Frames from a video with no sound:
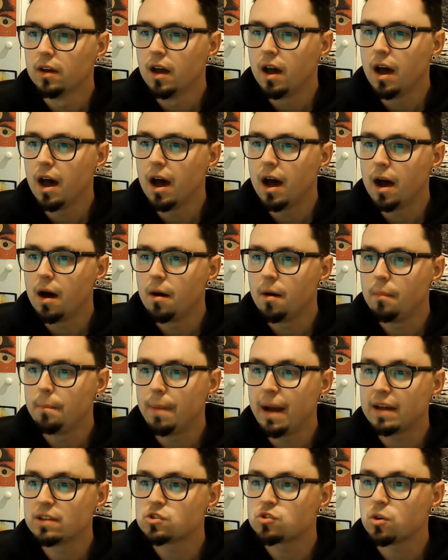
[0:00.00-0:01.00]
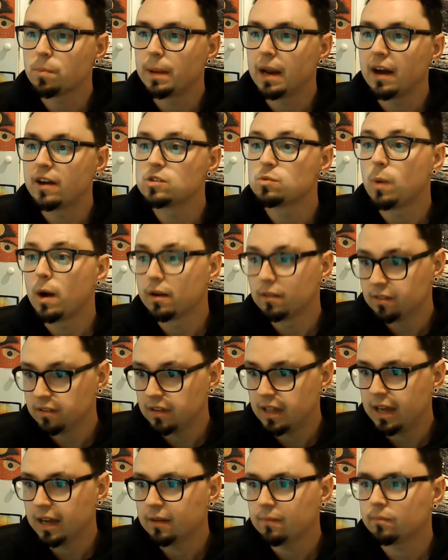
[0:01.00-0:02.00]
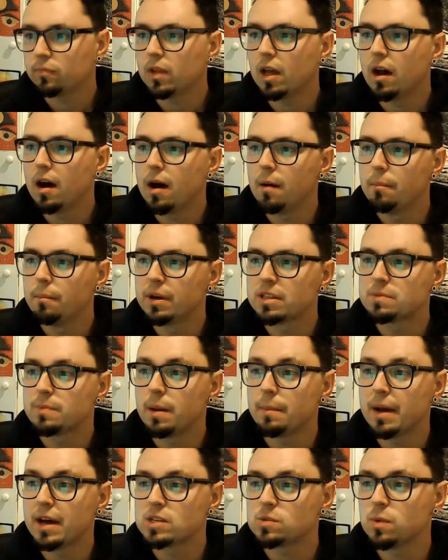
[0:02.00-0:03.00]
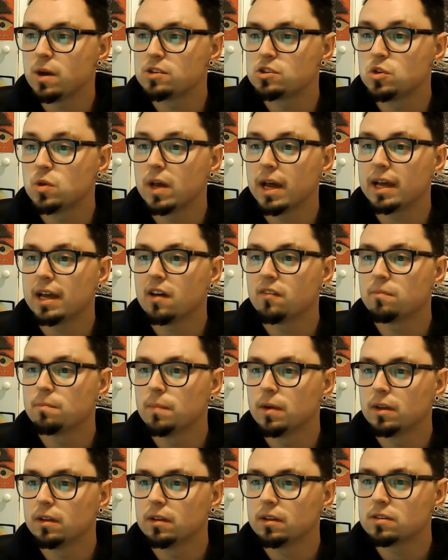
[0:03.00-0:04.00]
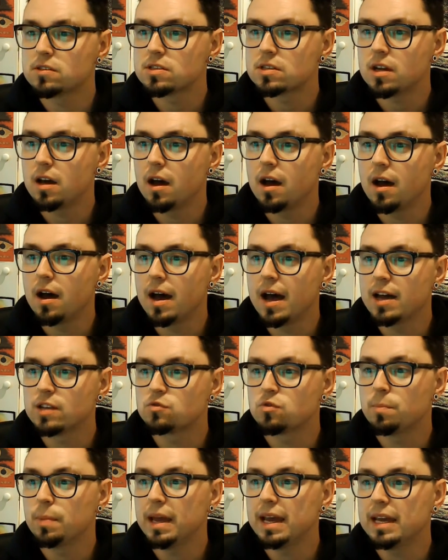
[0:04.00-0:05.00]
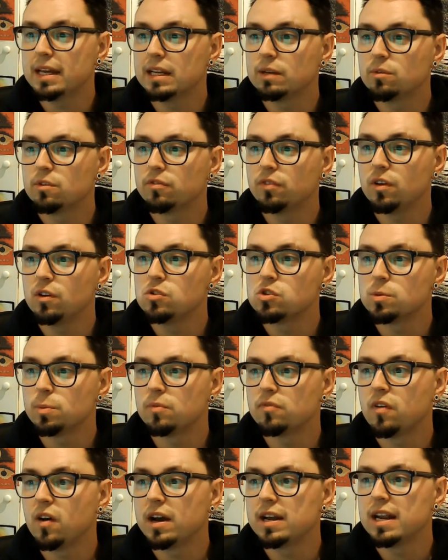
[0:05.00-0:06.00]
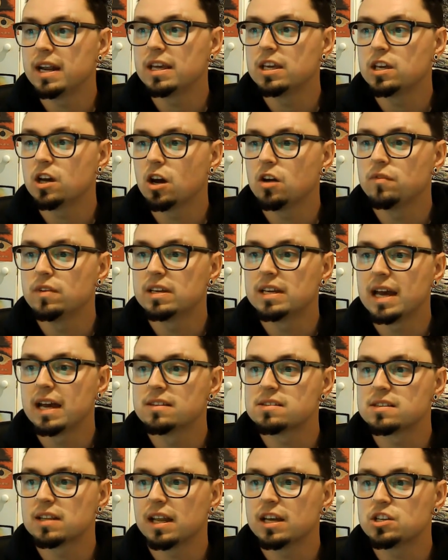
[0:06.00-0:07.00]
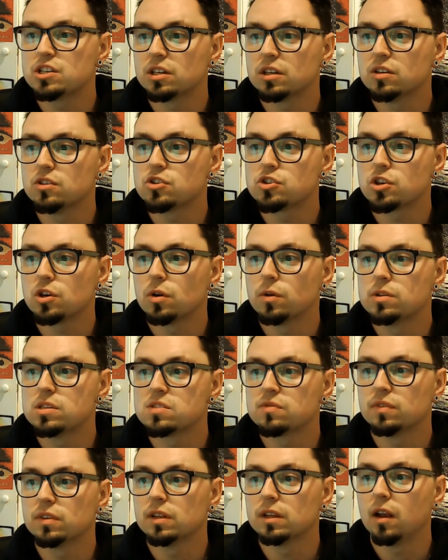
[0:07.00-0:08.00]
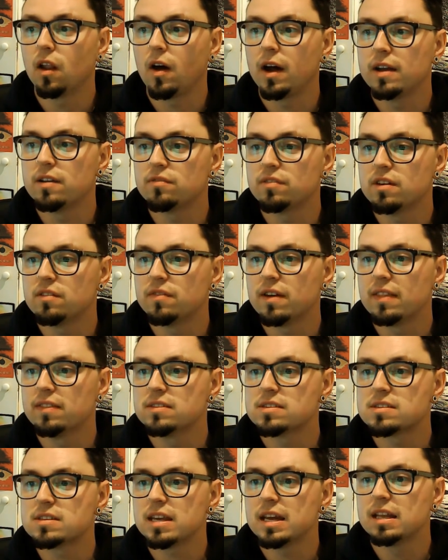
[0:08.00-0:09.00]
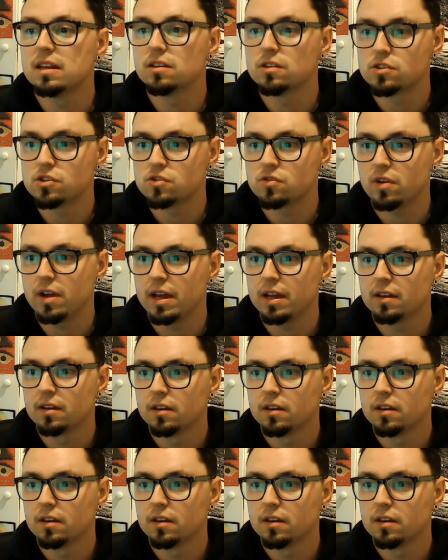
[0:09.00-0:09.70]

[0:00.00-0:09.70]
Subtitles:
bands dropping out is one thing, but to make matters worse, the UK government has repeatedly refused to provide any COVID cancellation insurance for the live events industry.